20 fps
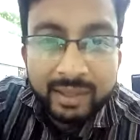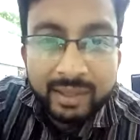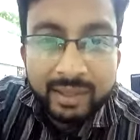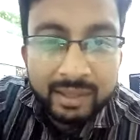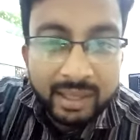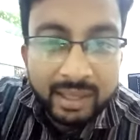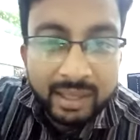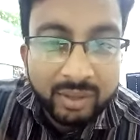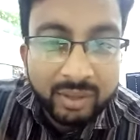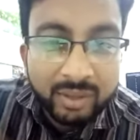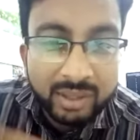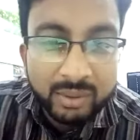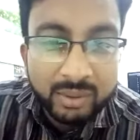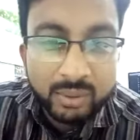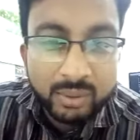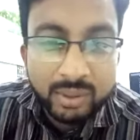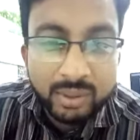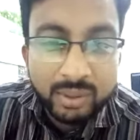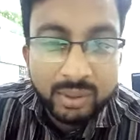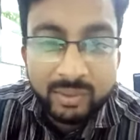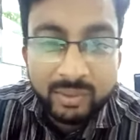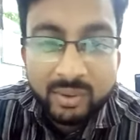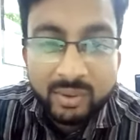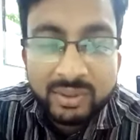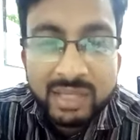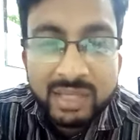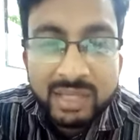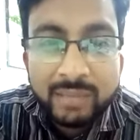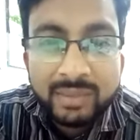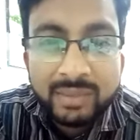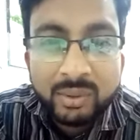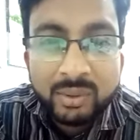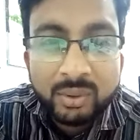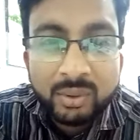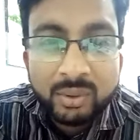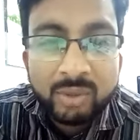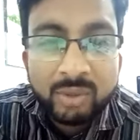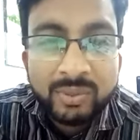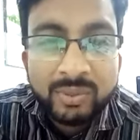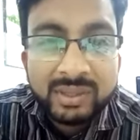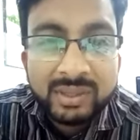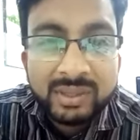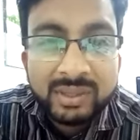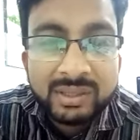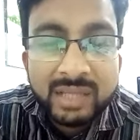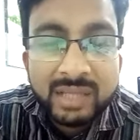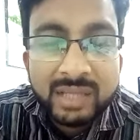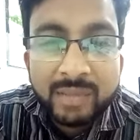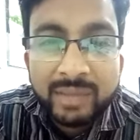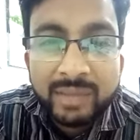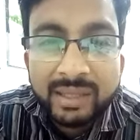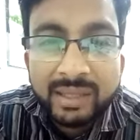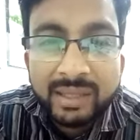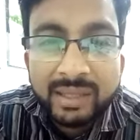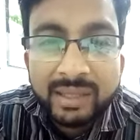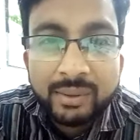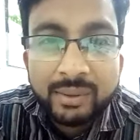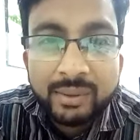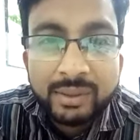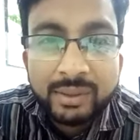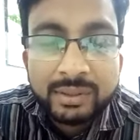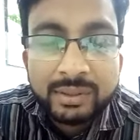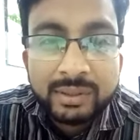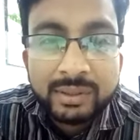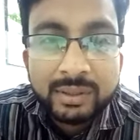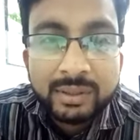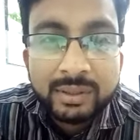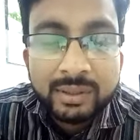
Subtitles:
I got a call because I'm the on-call person. I'm getting calls.